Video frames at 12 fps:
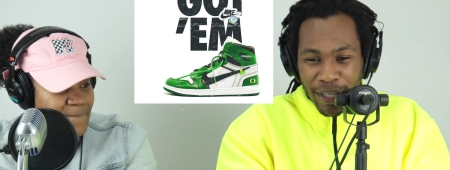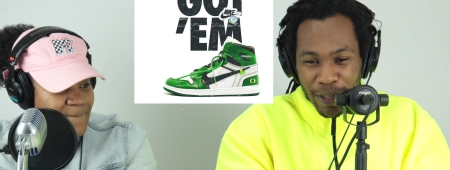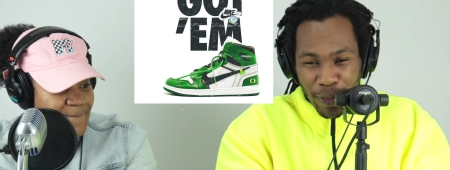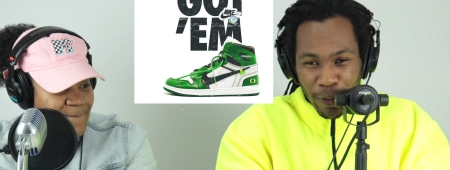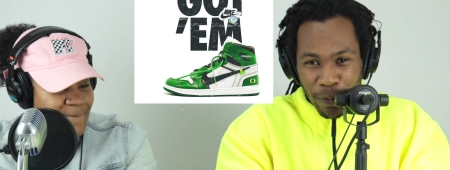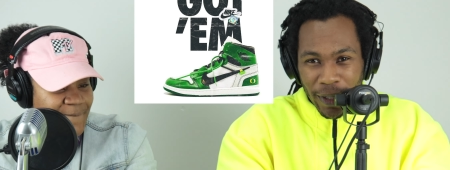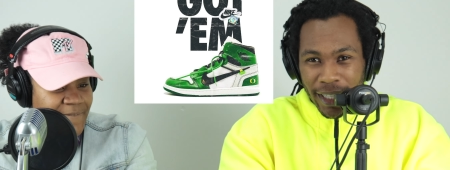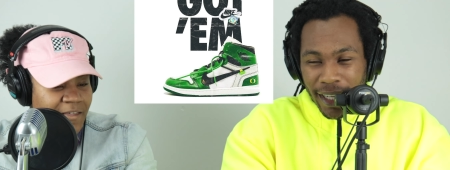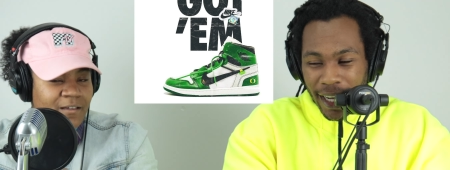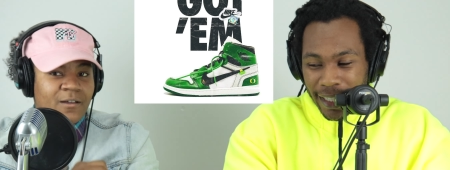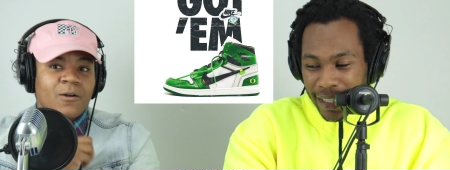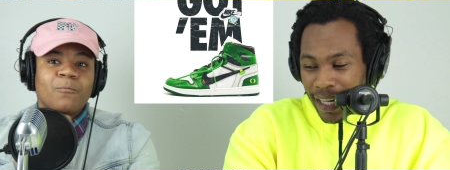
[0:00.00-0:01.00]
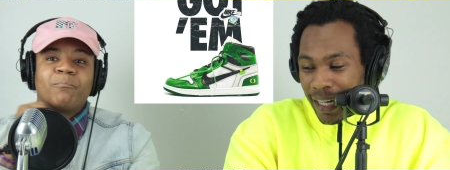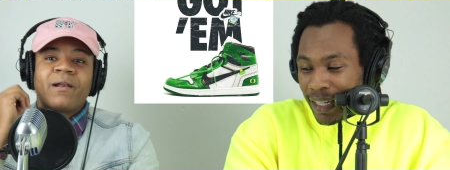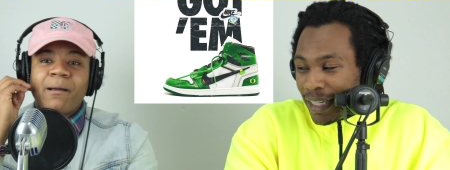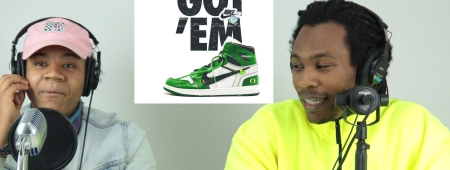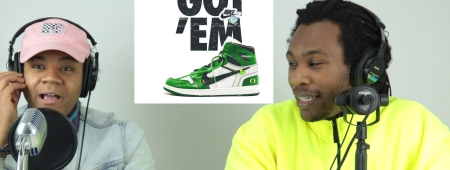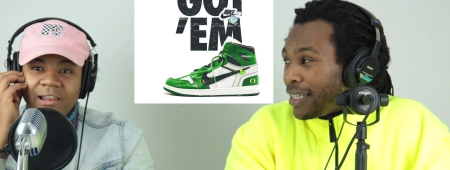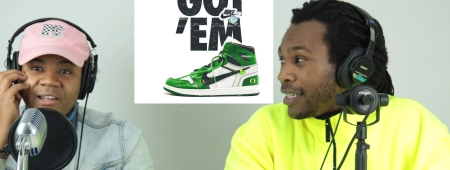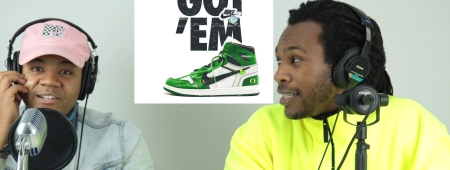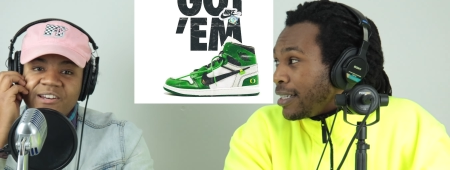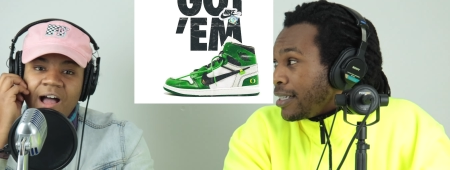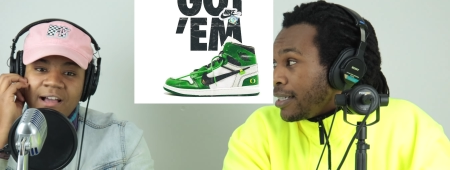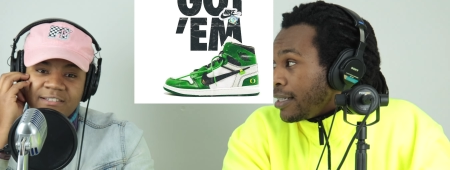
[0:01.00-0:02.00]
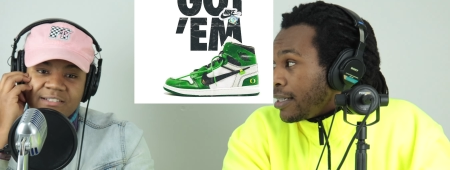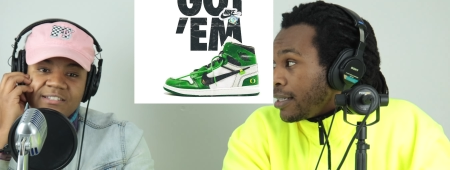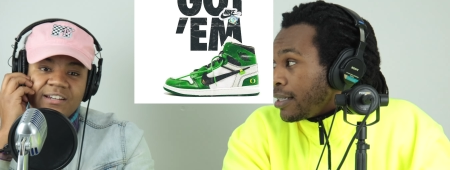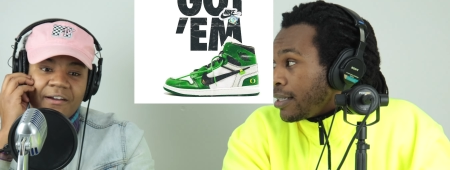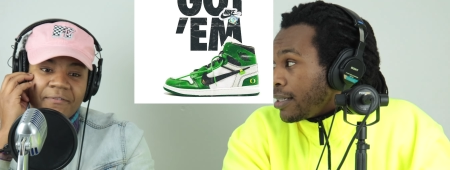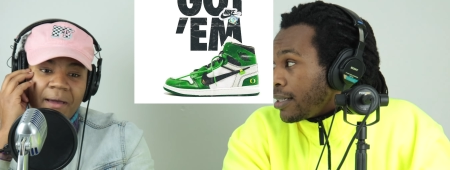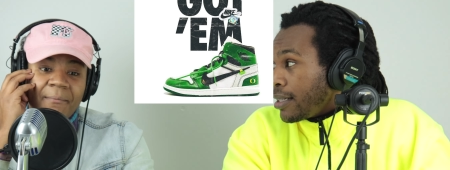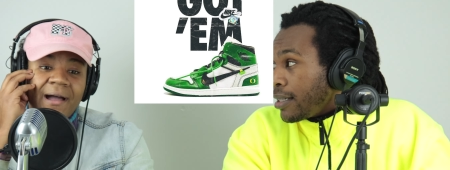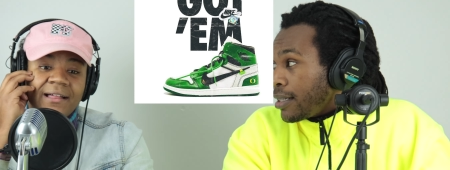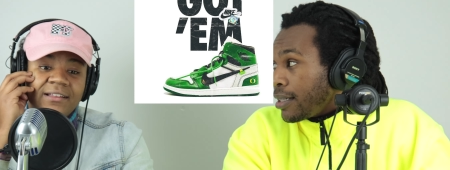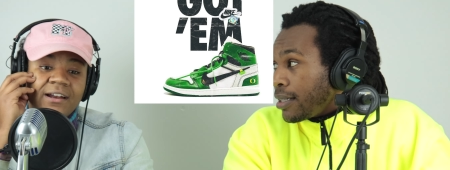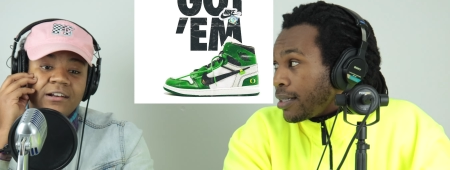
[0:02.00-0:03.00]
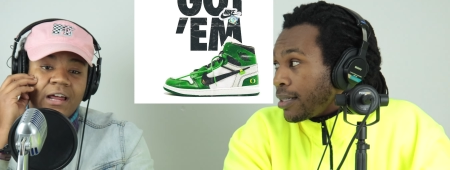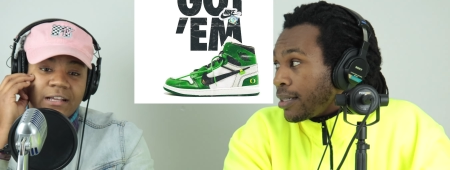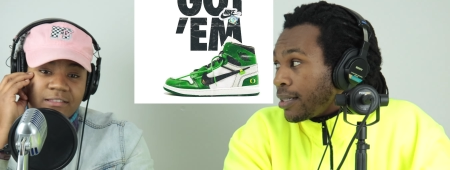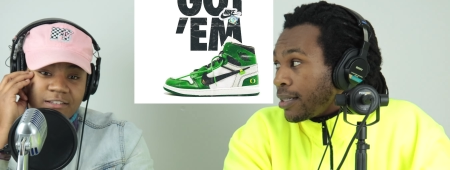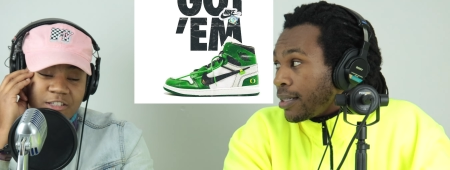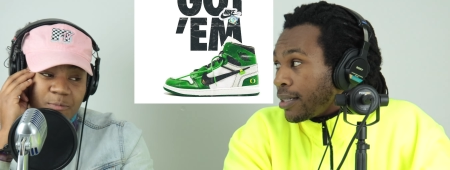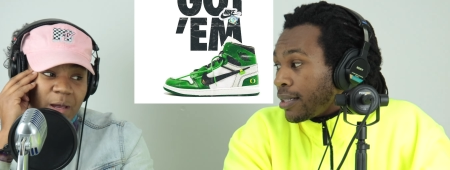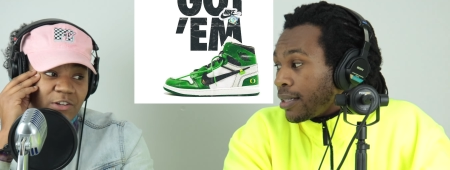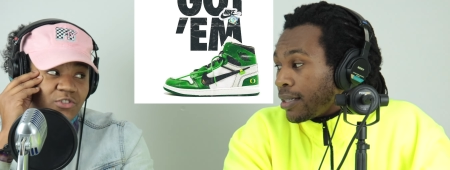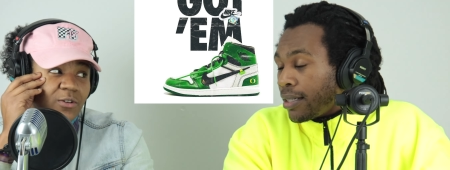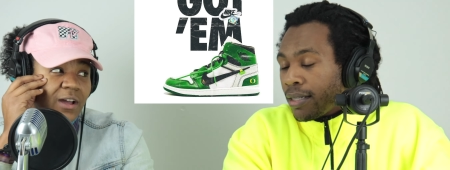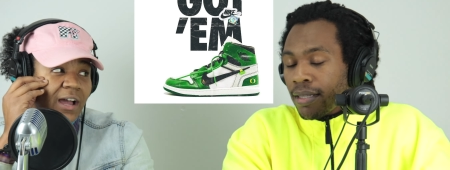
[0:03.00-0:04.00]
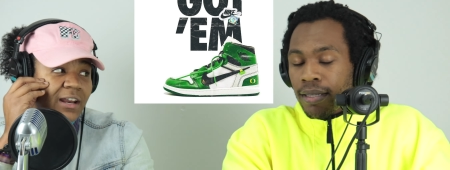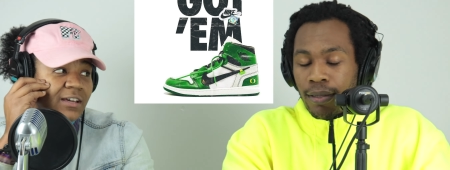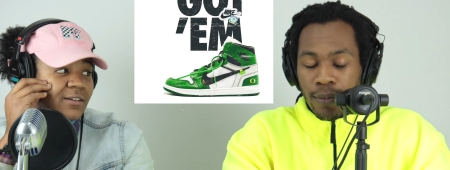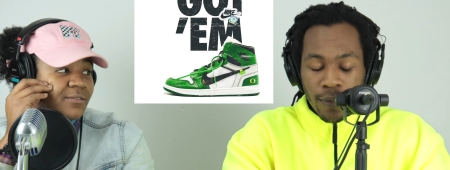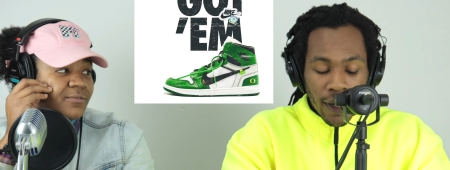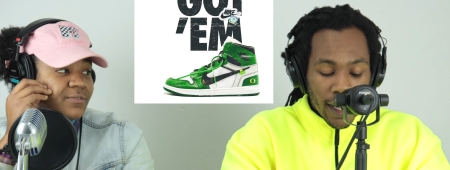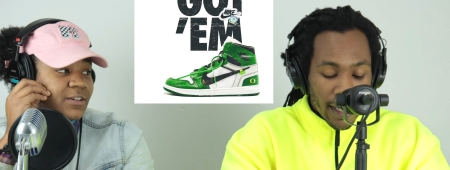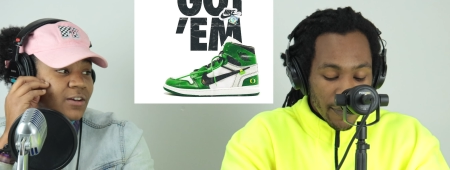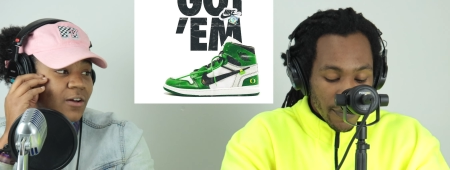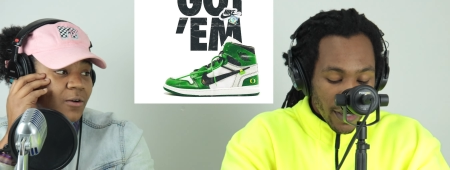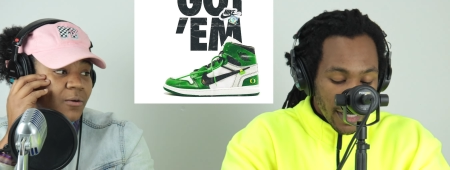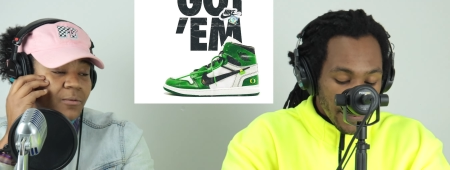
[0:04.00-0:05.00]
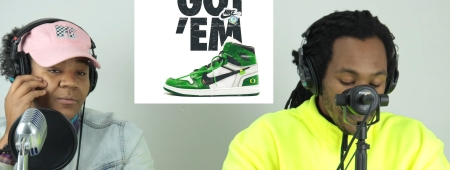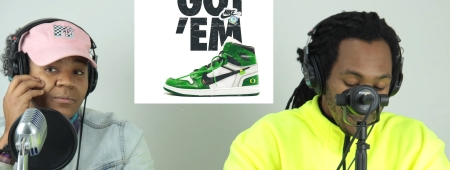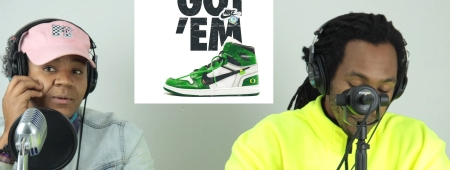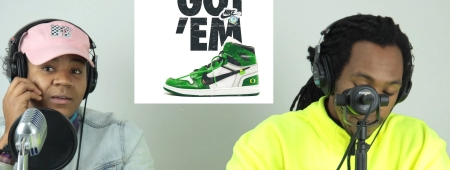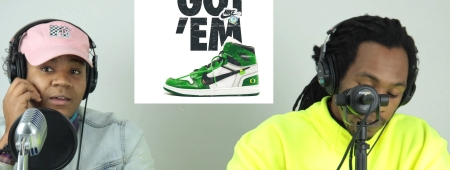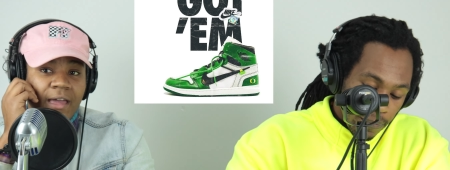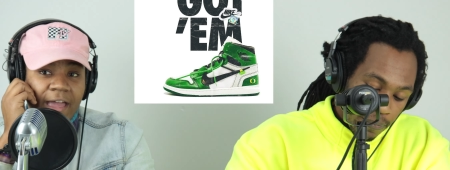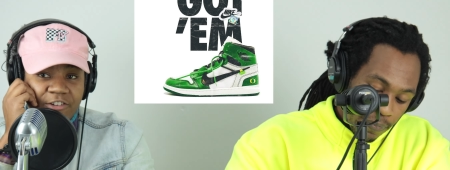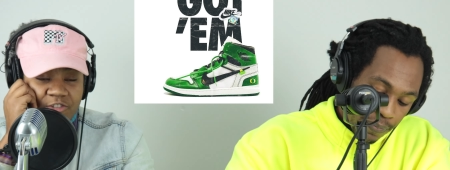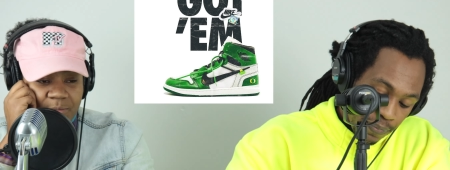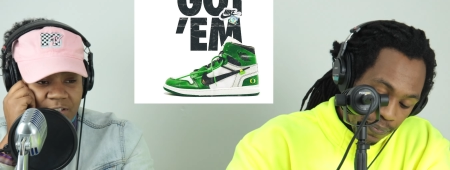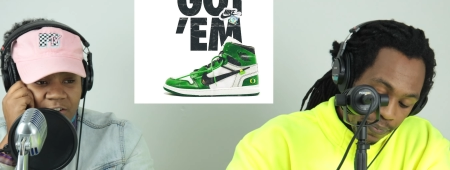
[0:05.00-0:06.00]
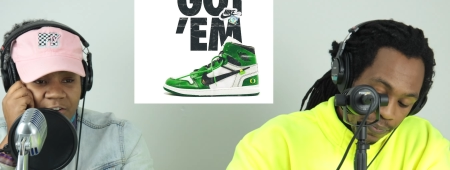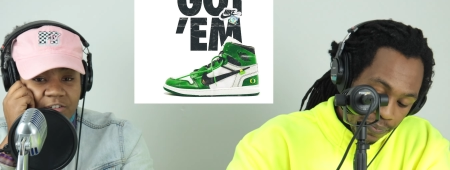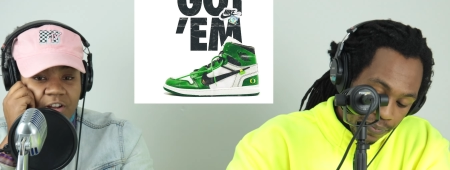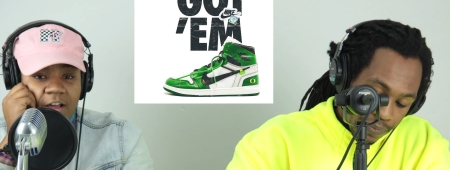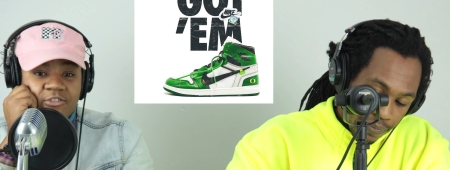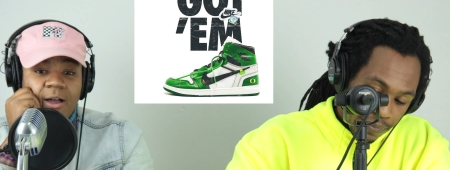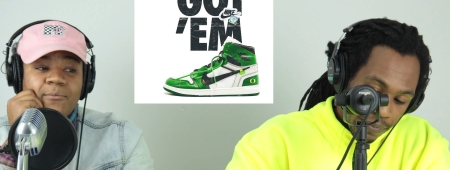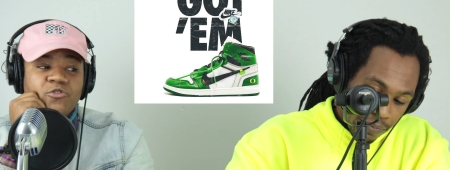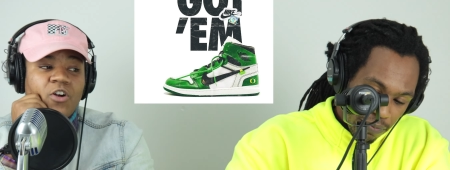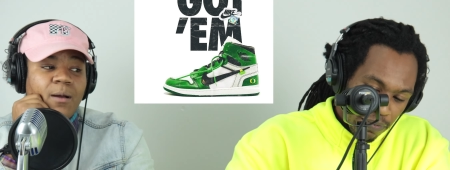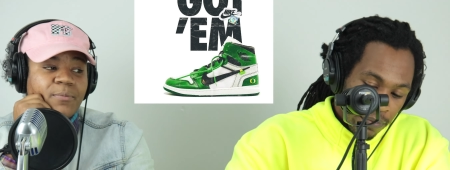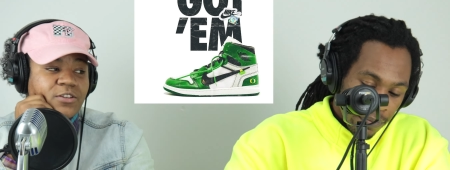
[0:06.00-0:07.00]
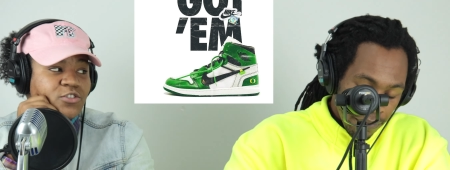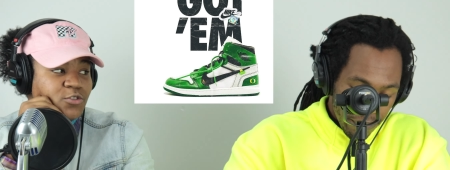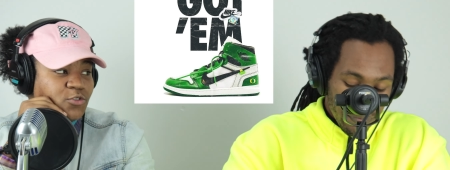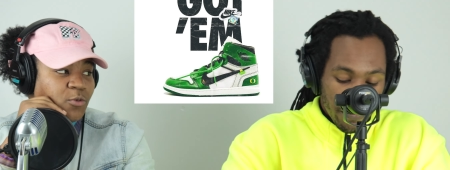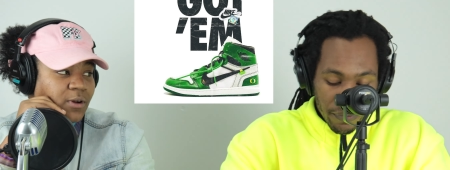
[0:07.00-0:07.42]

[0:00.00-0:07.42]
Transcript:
Speaker 1: giving it a three like that. But
Speaker 2: I buy a lot of docs and stuff, and I buy a lot of like the special kind of right, you know, right. extra material docs. So I'm dropping